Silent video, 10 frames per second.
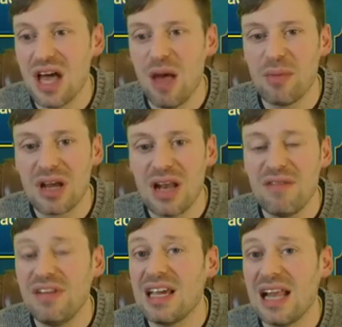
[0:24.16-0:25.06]
um,
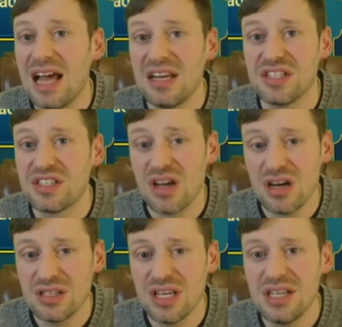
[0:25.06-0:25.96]
Clanvilly Clan has
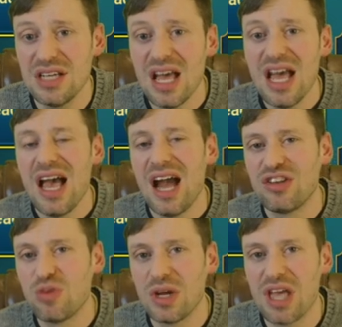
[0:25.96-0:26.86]
started, and I
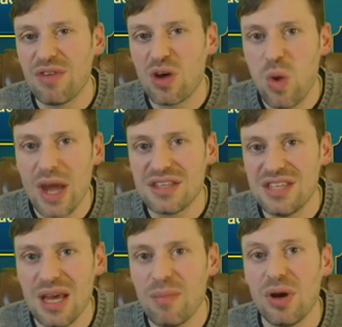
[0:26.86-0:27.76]
just want to give a quick
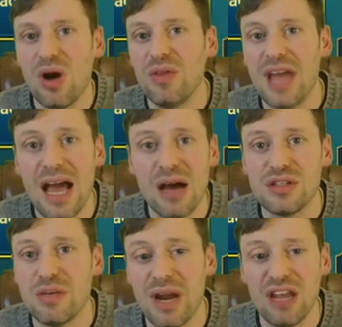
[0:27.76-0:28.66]
tip on how
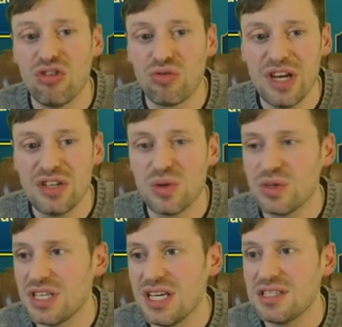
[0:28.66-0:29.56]
to manage your
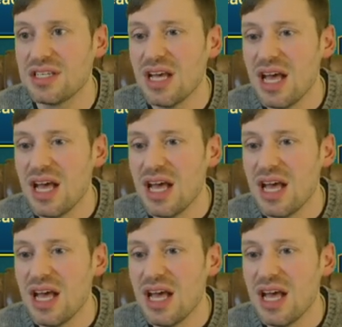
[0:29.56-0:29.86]
resources.